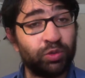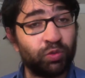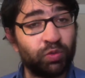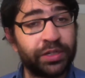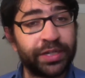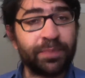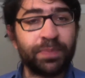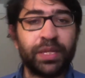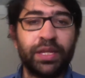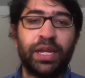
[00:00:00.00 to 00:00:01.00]
working,
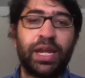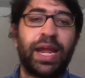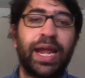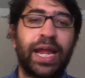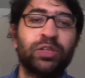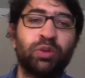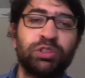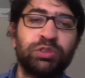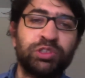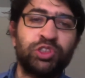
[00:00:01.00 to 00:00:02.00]
and those
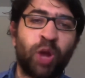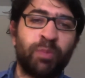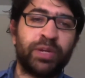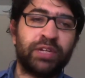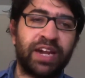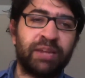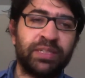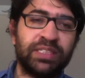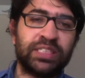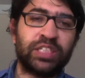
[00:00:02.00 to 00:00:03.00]
whose job
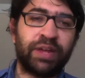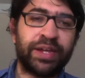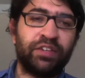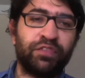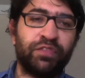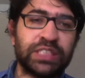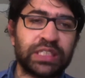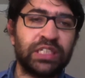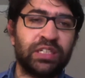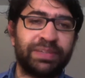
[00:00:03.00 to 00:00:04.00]
requirements required
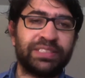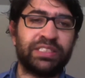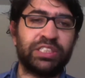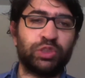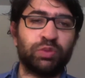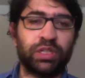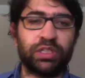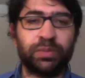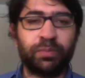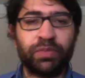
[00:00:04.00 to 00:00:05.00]
physical presence to work.
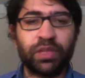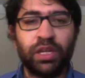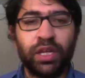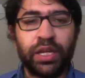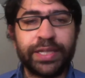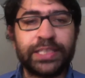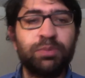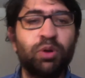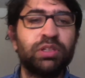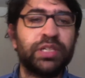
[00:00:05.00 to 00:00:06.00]
It's
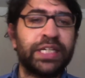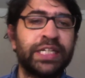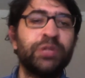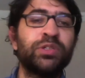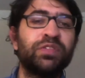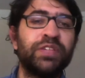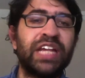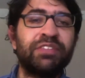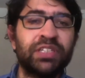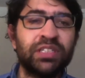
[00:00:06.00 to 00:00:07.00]
both intuitively
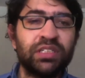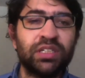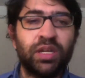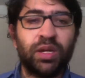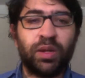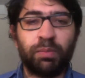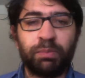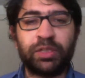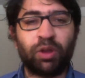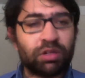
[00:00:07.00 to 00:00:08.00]
evident,
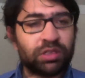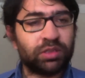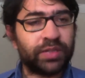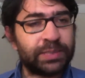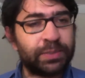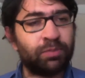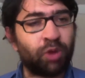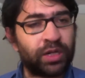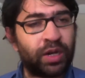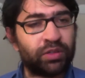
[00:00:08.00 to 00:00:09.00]
but also has been
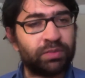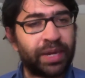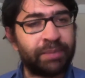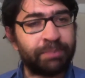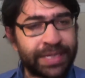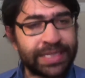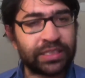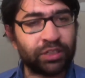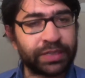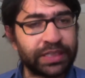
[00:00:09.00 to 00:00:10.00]
borne out by many
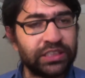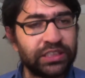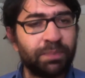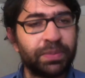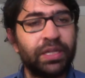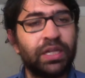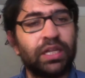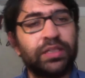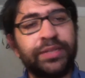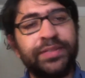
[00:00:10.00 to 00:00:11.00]
surveys,
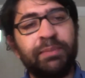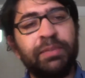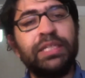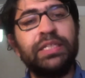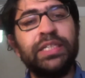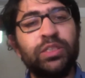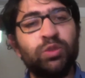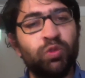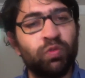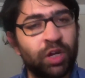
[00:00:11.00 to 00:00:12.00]
that the ability to
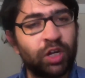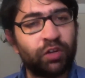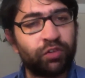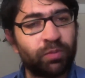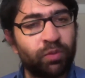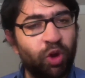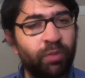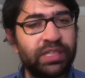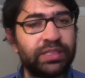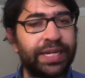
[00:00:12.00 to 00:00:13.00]
work from home
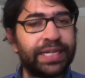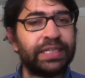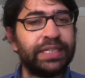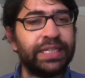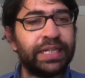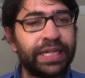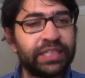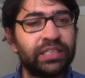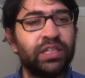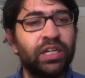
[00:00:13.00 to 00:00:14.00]
is directly
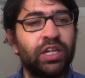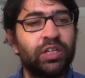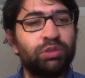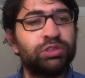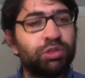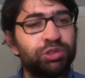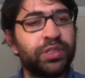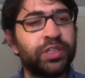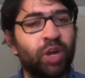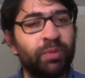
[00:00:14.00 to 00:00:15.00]
linked to
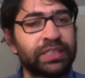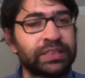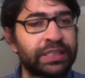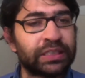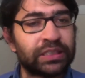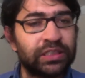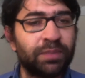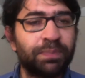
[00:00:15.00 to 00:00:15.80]
socioeconomic status.